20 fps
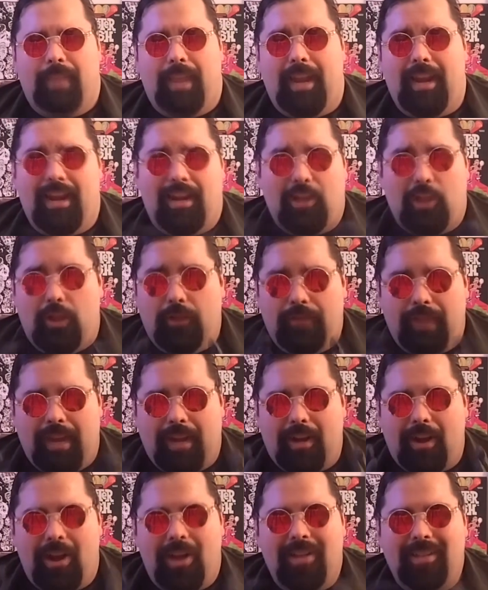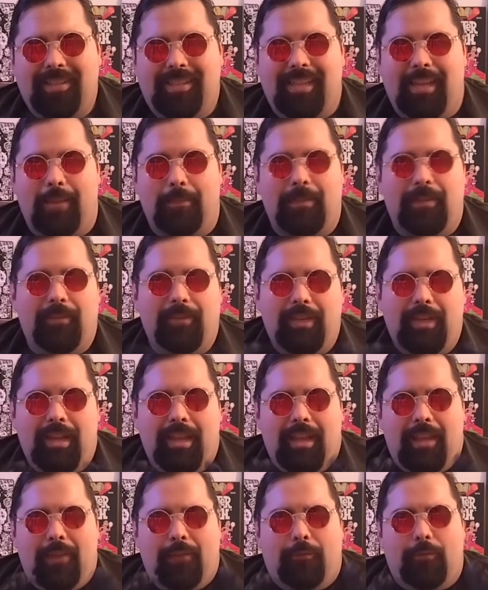And I love that concept, even
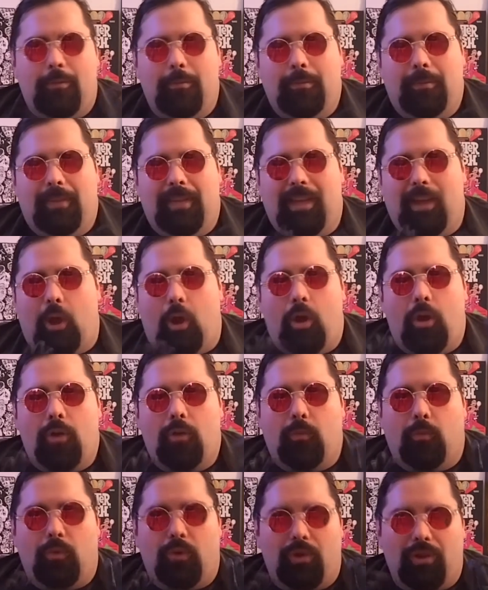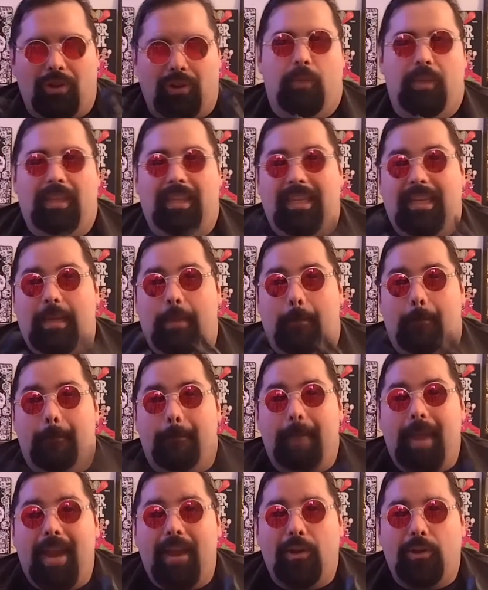from the artwork with the
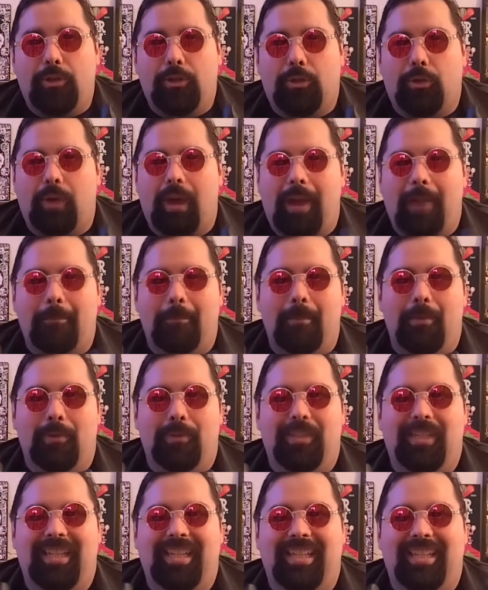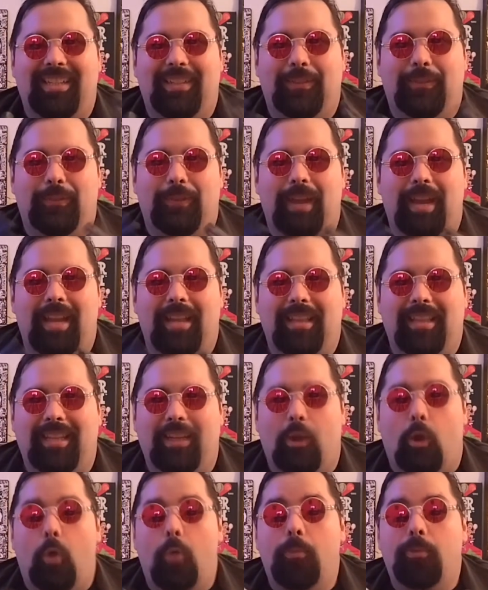bear trap motif and
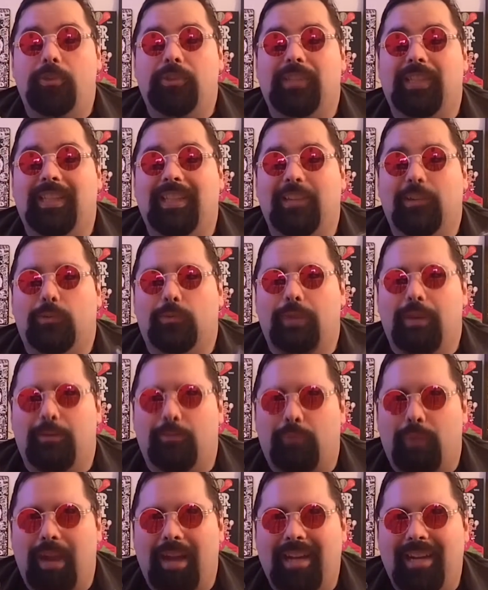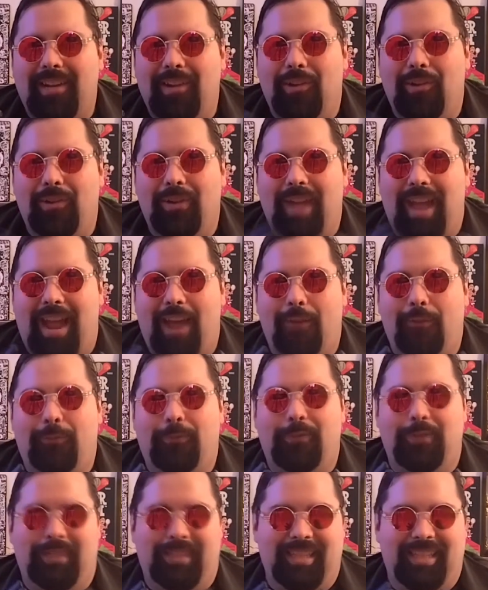the almost Little Red Riding Hood
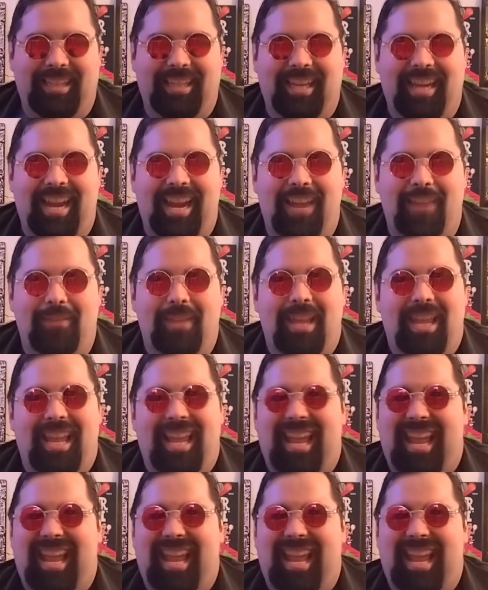outfit that they have.